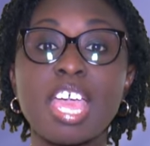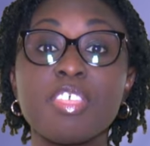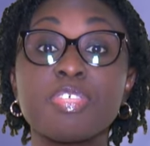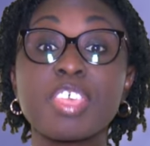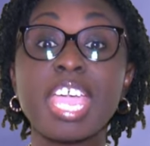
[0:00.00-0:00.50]

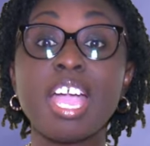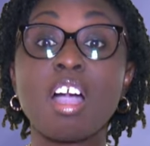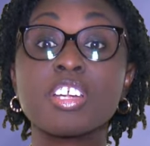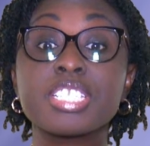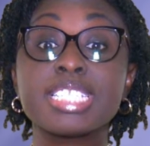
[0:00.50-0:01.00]
They
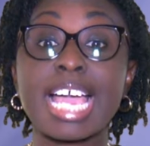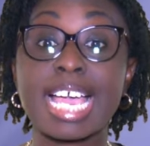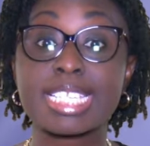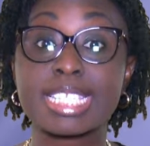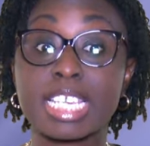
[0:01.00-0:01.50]
are
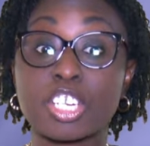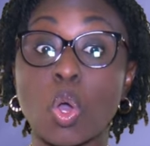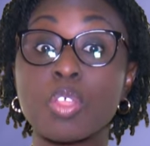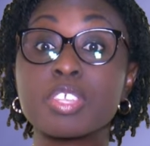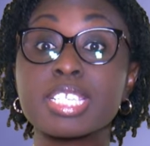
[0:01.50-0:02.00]
dancing
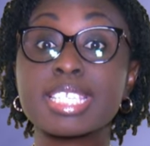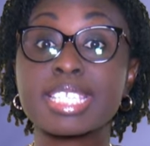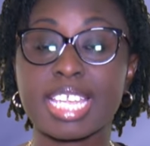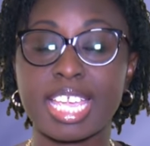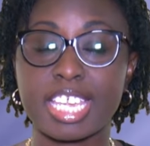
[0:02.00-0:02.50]
on the
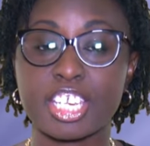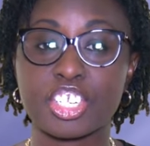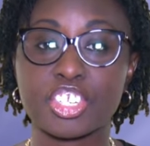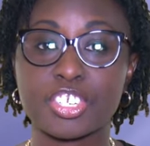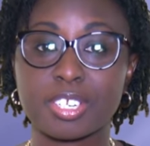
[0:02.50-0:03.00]

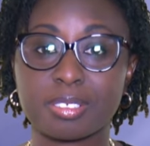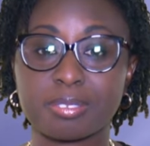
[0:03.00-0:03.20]
stage.